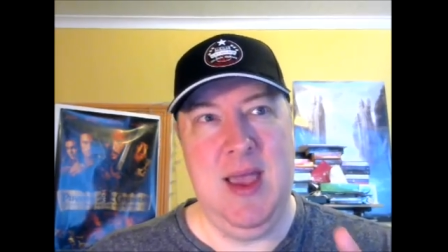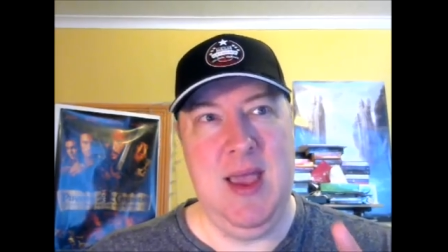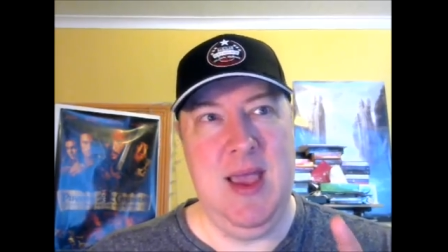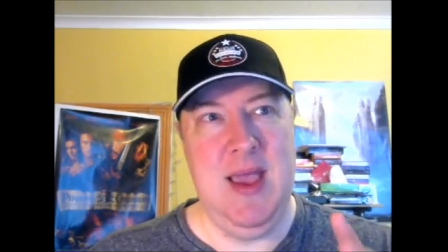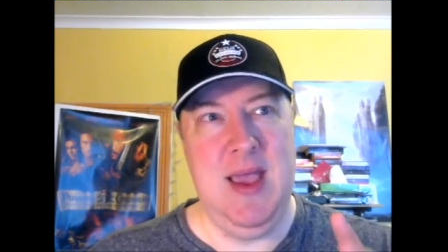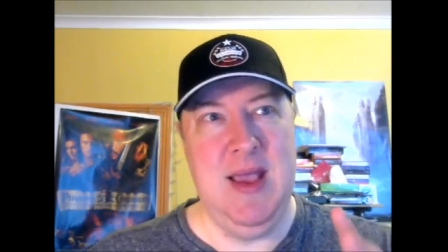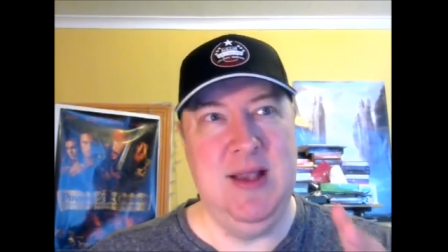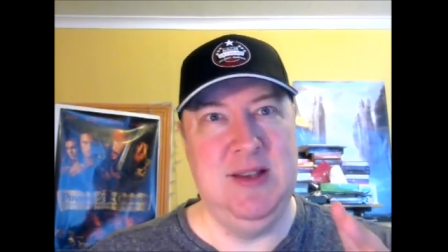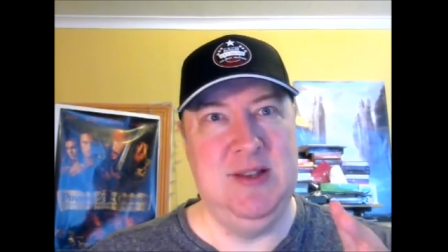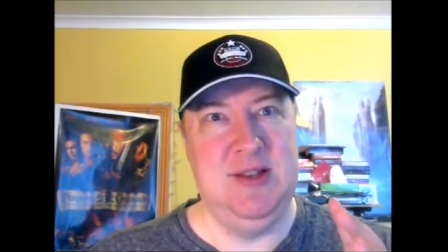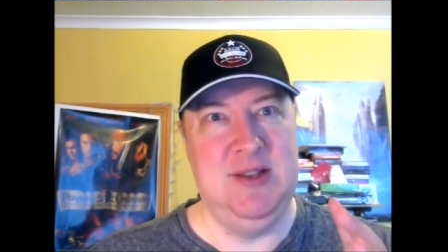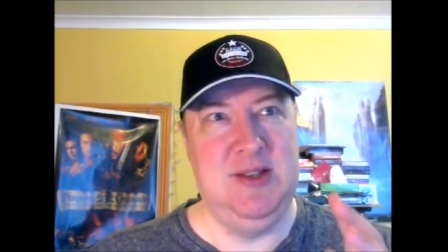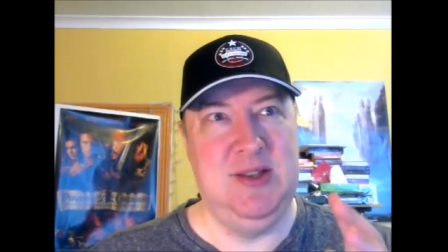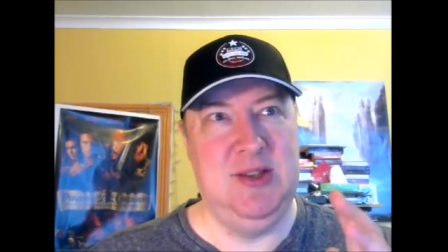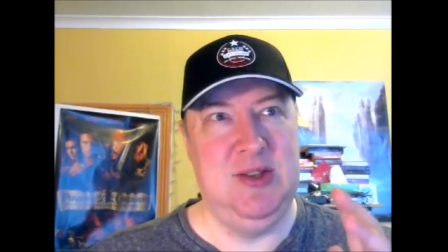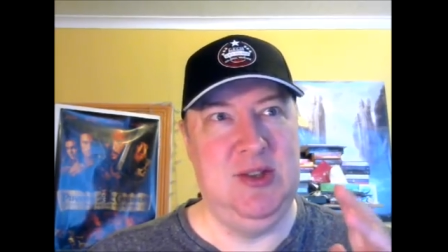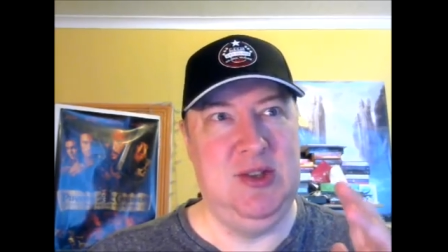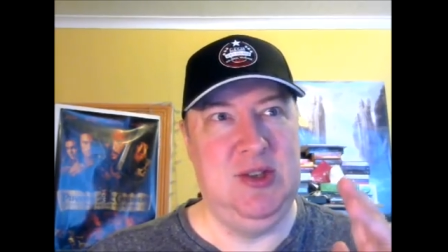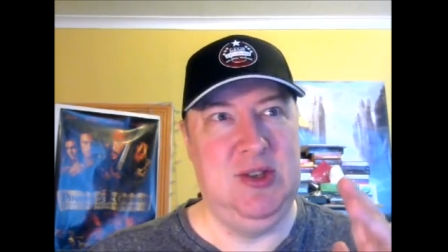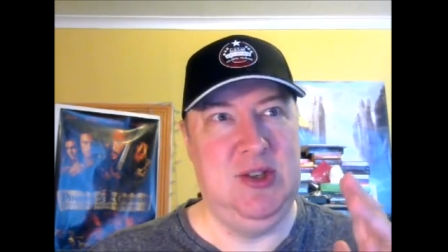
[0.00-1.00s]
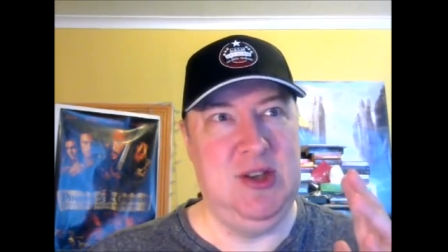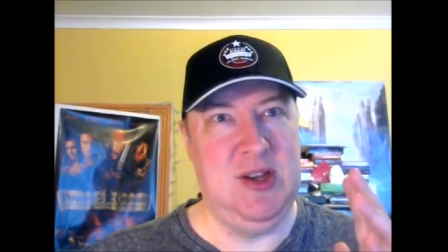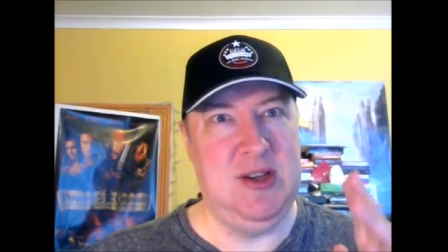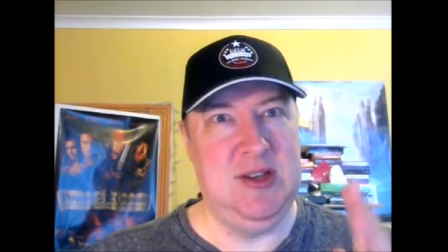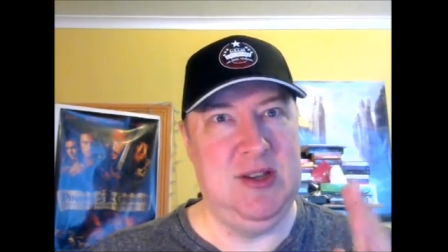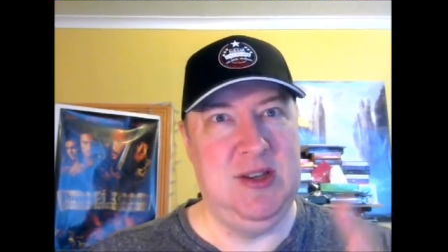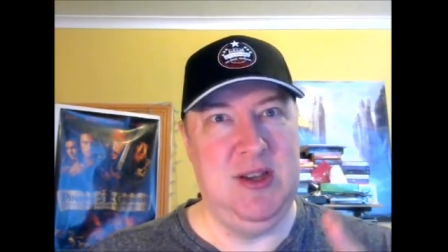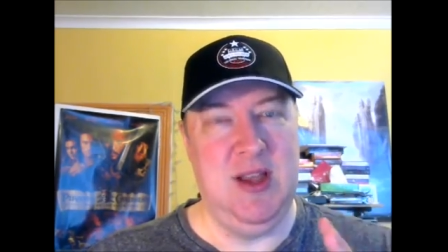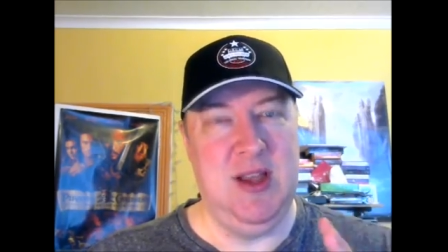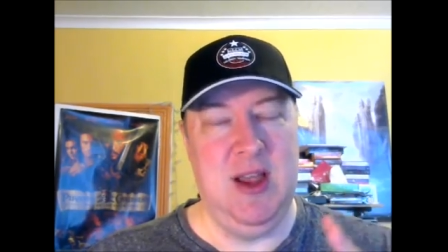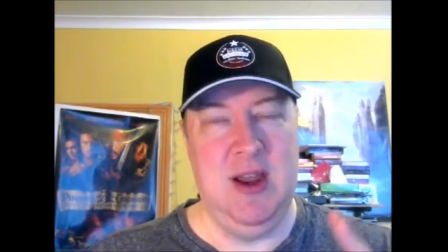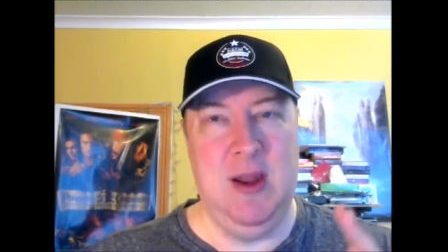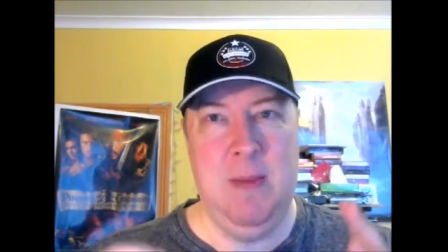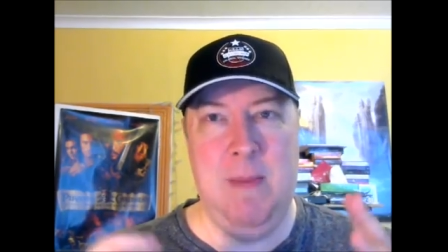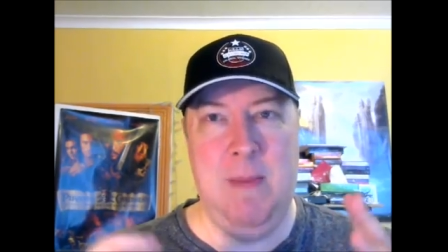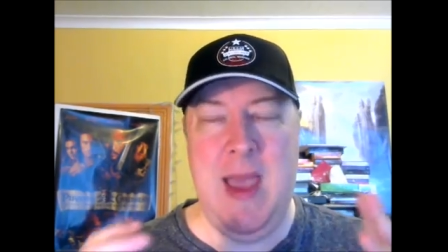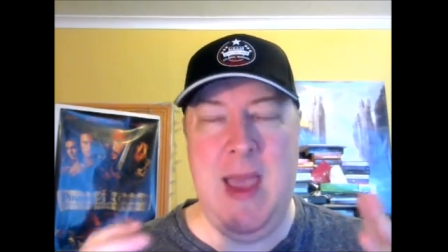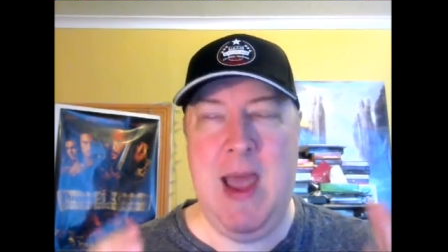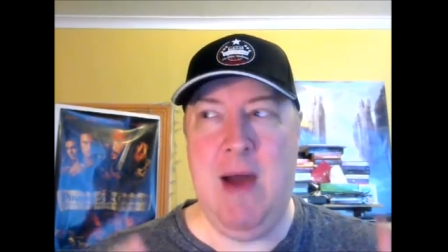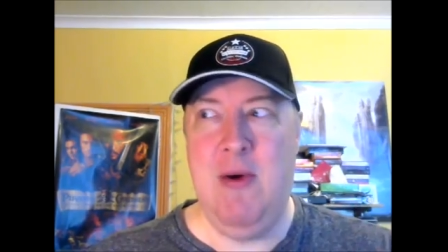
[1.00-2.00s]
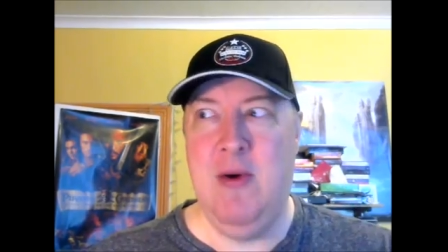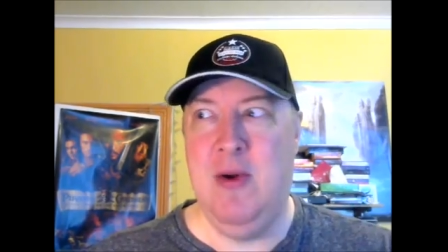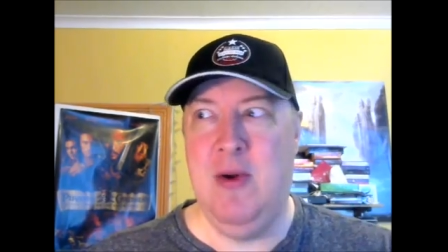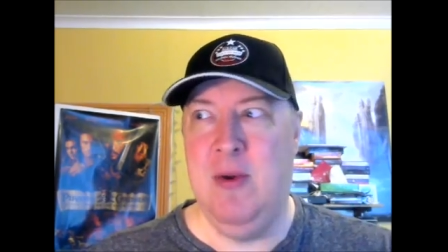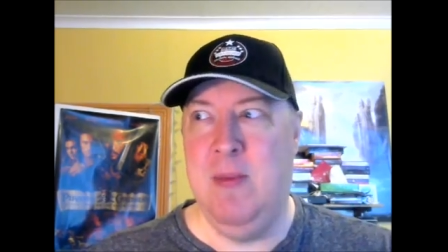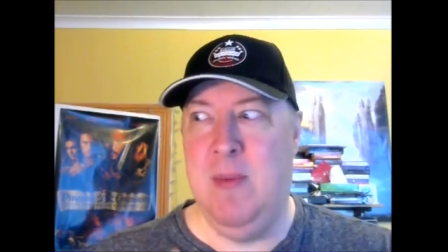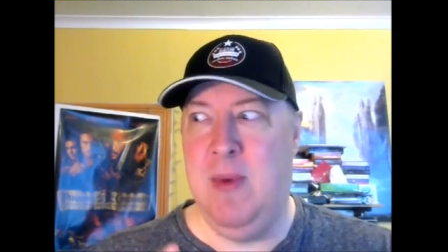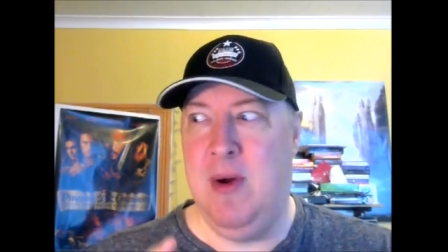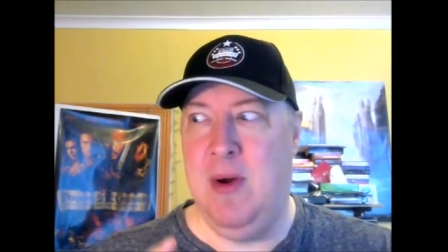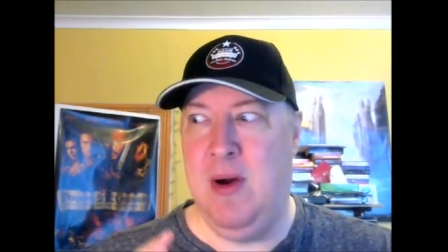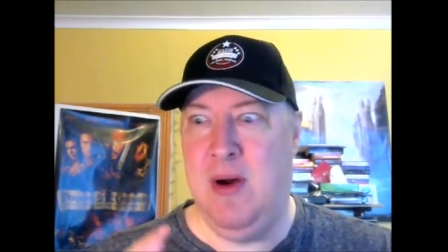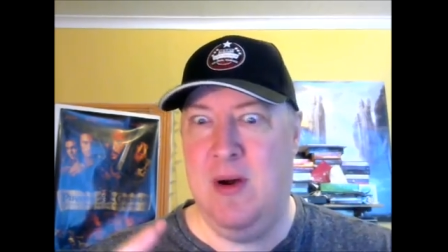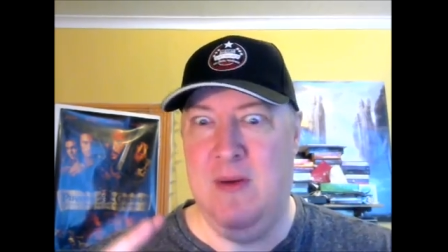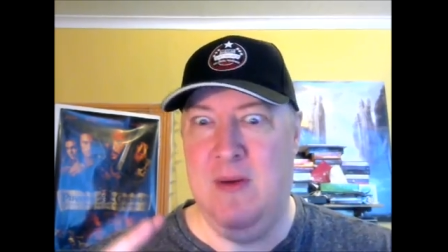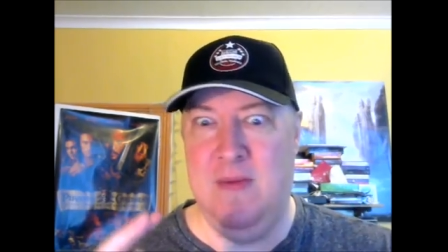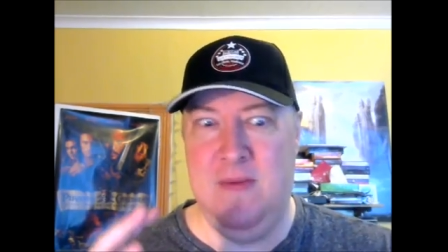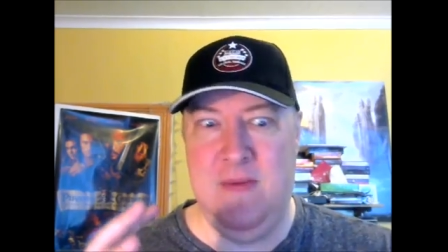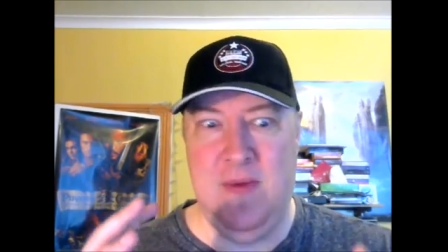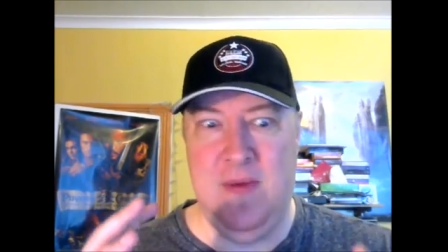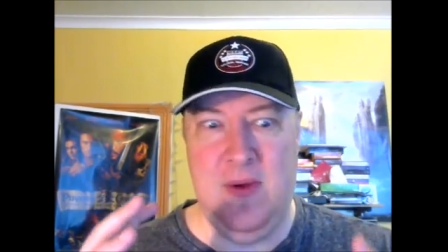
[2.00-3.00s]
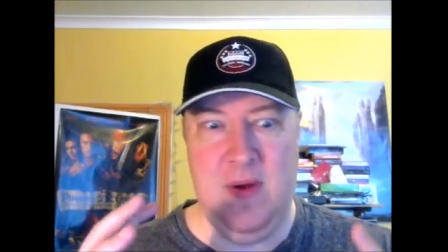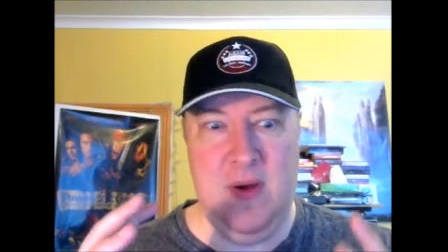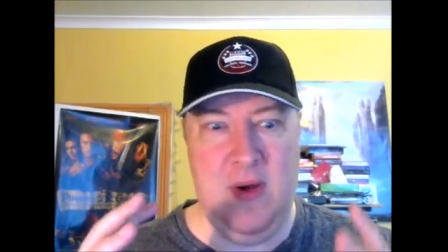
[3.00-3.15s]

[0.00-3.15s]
is just an amalgam of